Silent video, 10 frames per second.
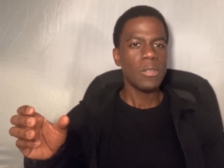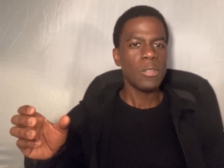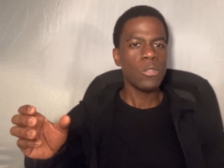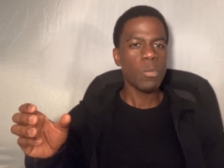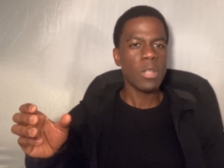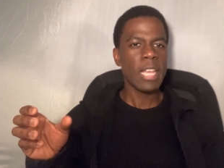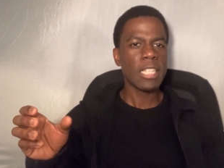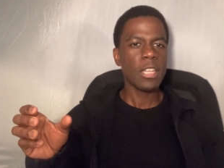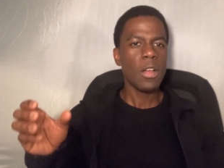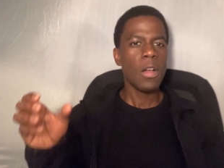to
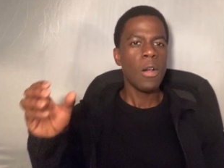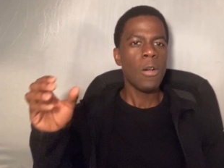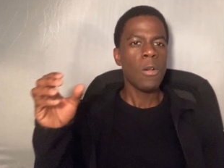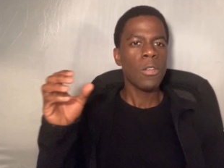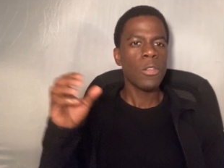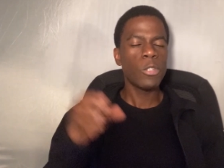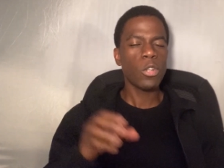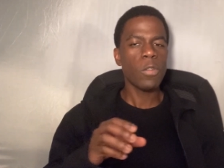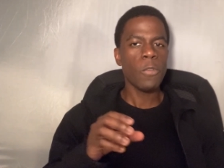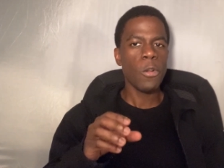predict user
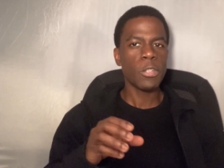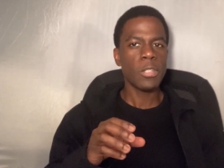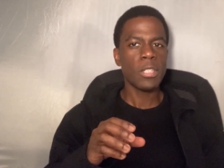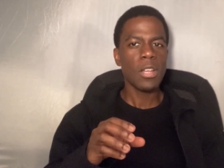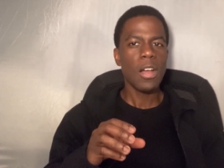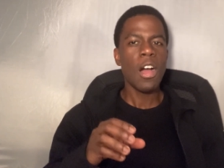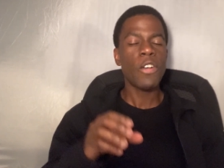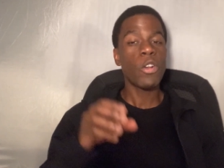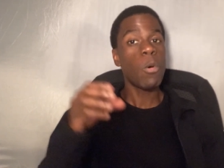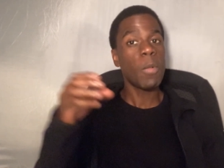conversions
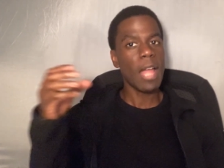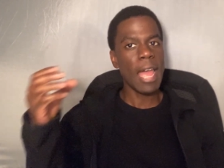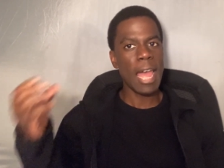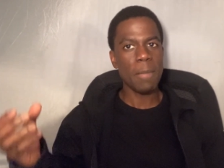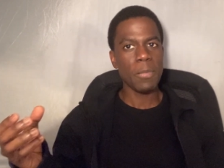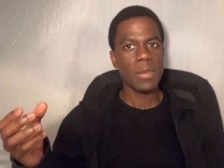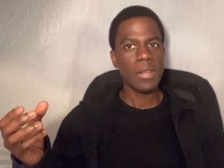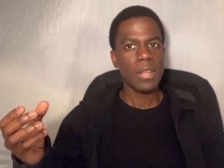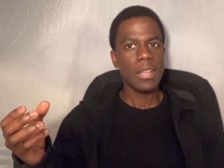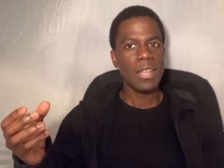on their mobile app.
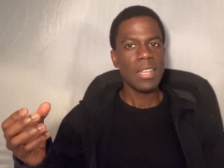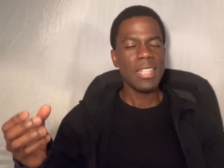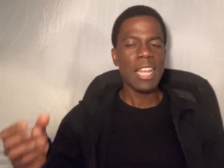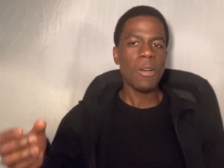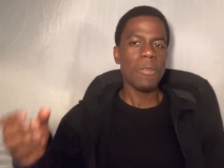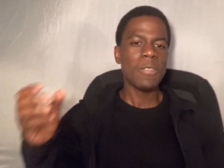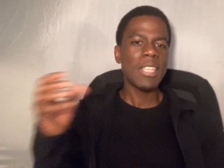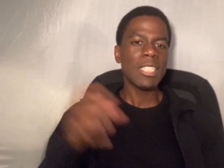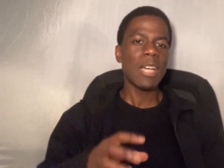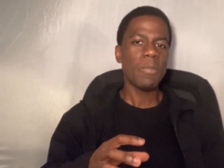Now,
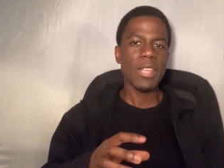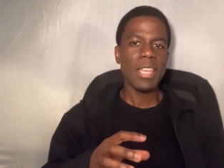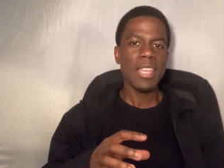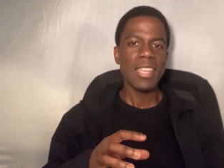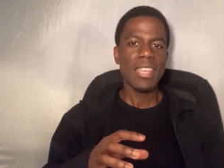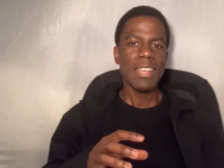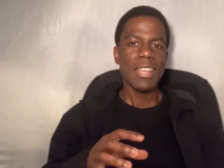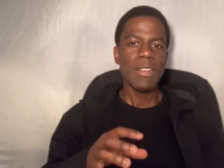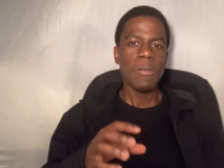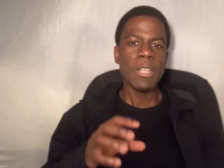this company
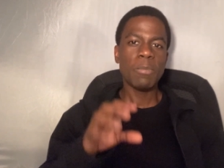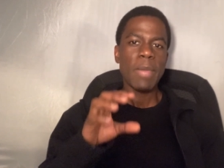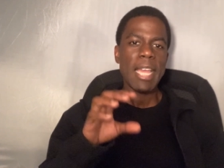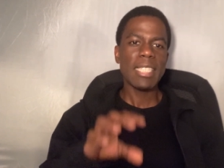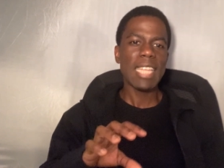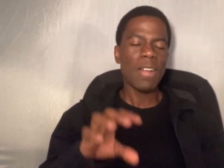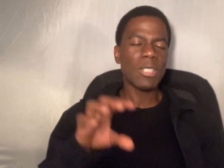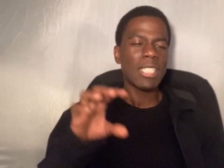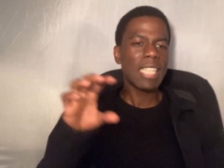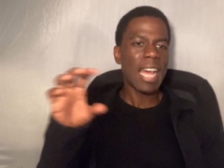is based
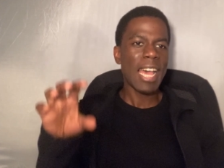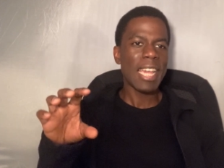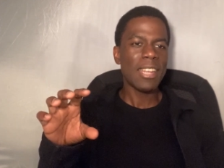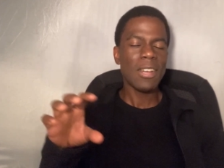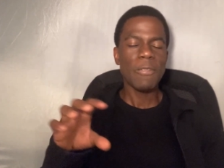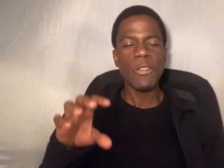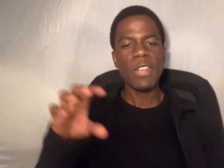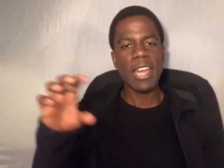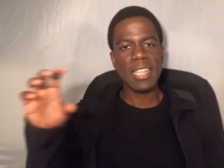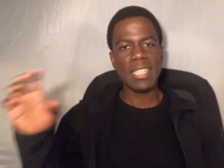outside of the
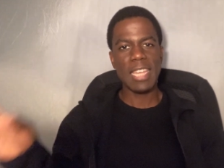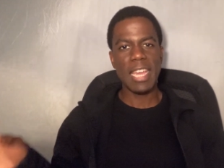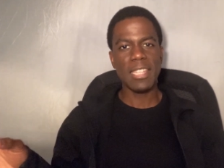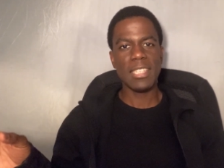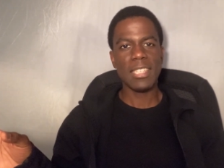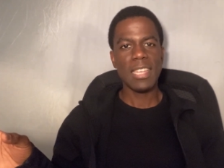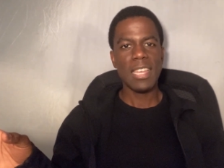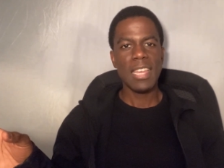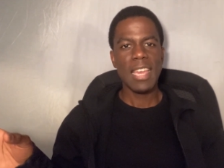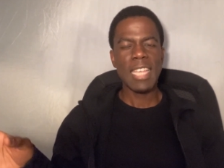United States.
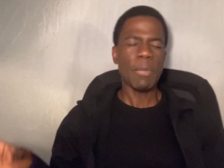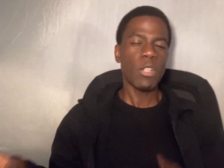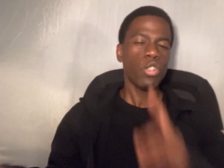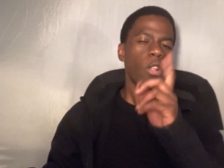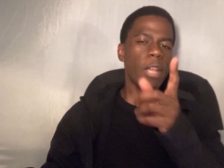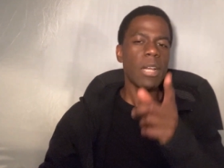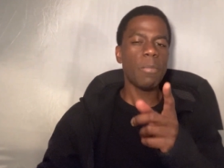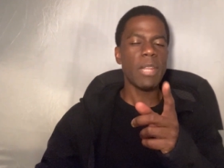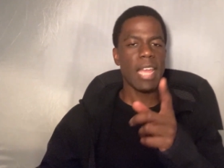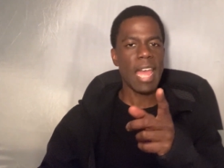It's a petroleum
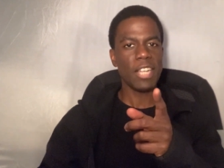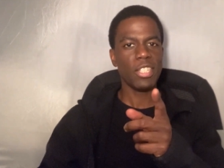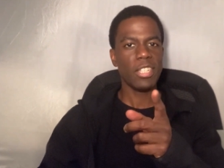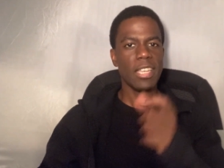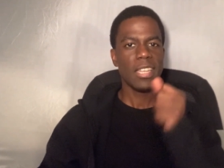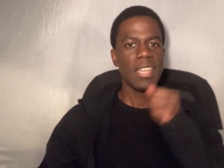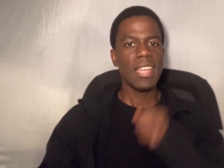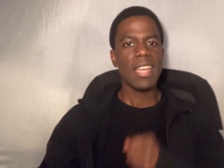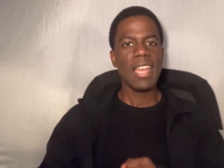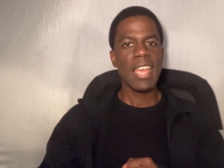company, actually,
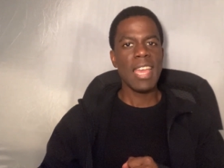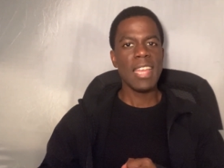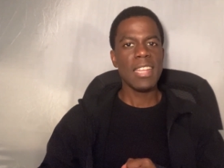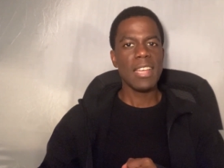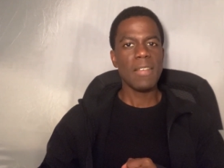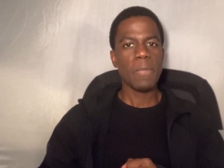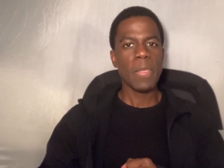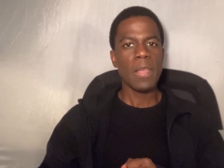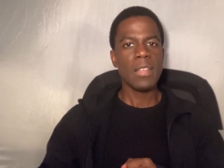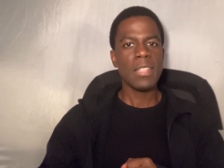and
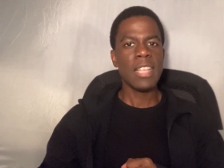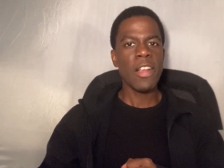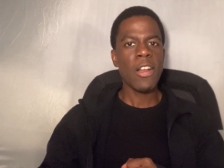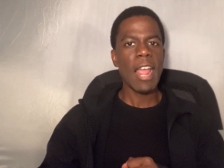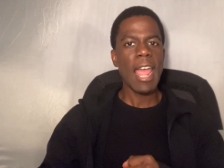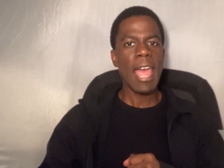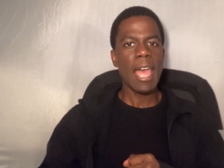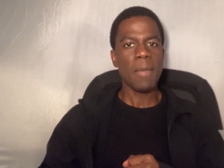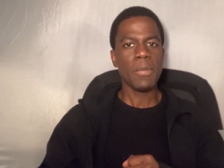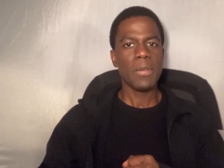their app